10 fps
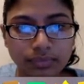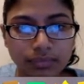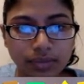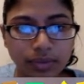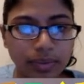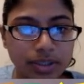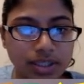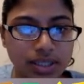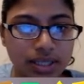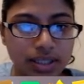And remember, just
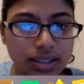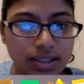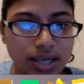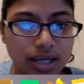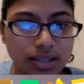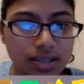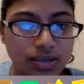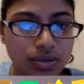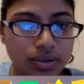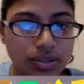like this, x is
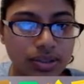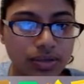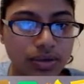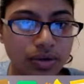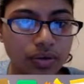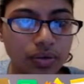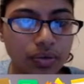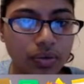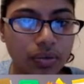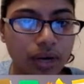going to 0,
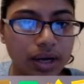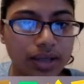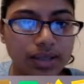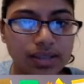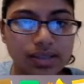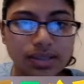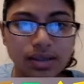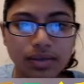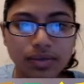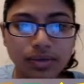y is
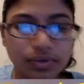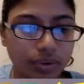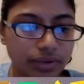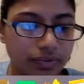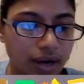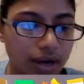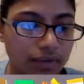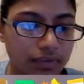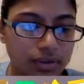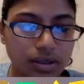345.
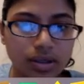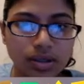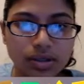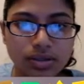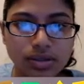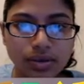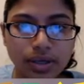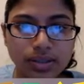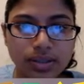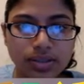So x
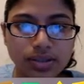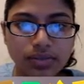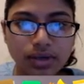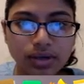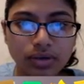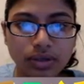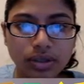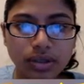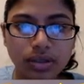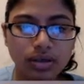is 0, and
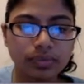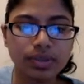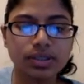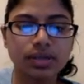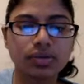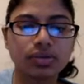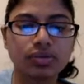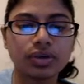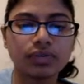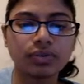here I'm going to say
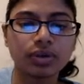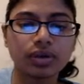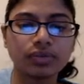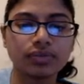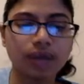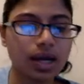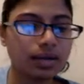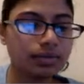345.